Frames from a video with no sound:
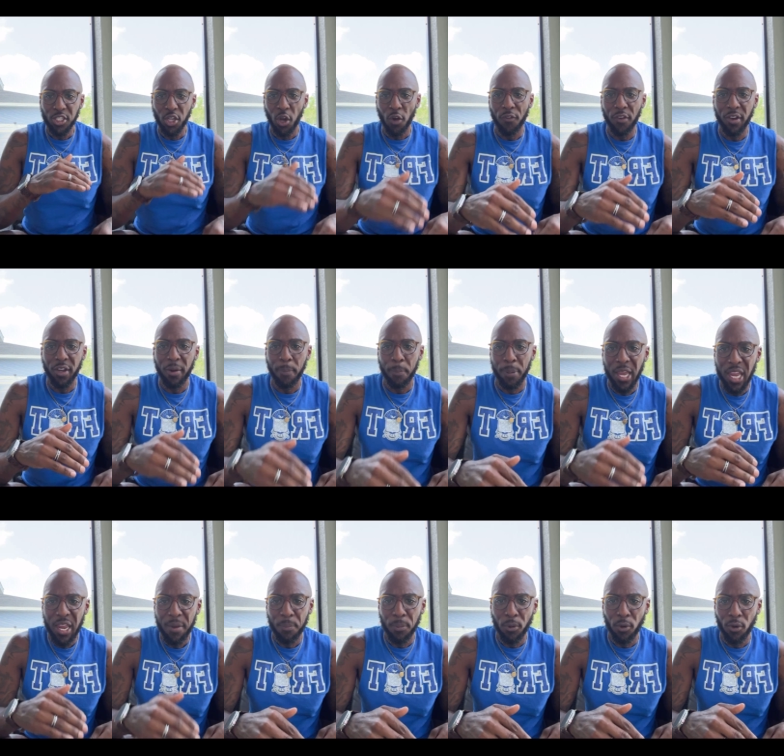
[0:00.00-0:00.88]
So for the
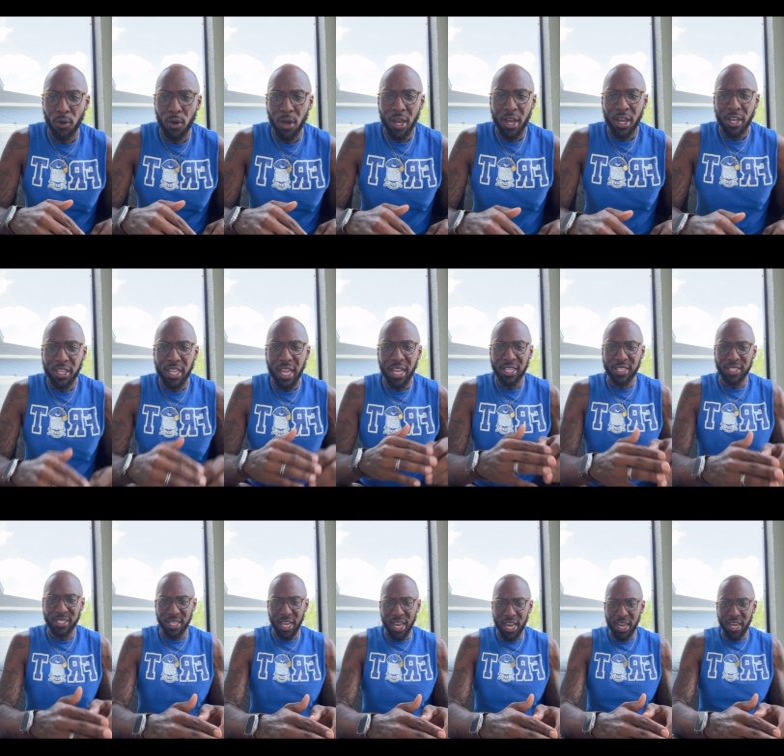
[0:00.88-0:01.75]
people
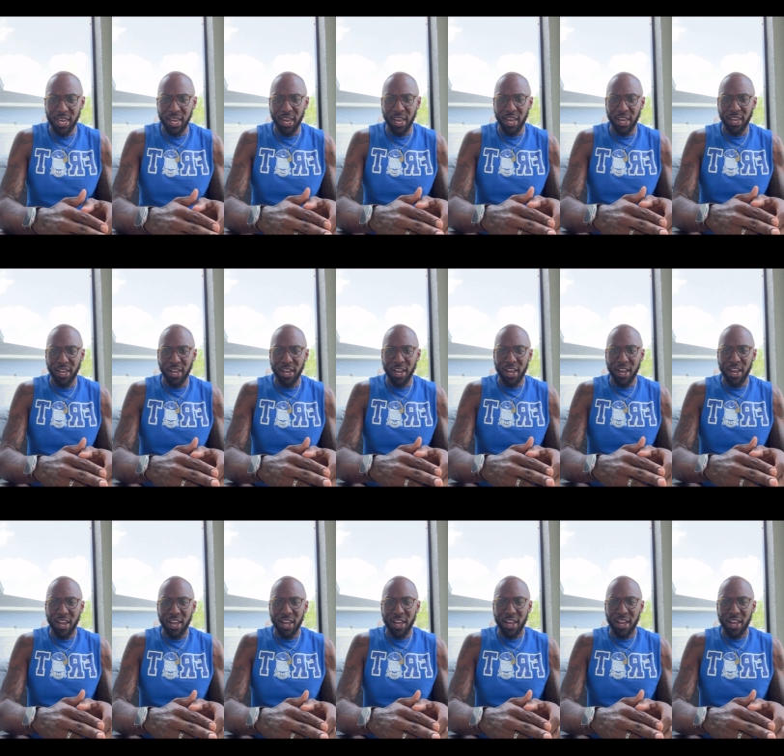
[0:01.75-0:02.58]
that saying,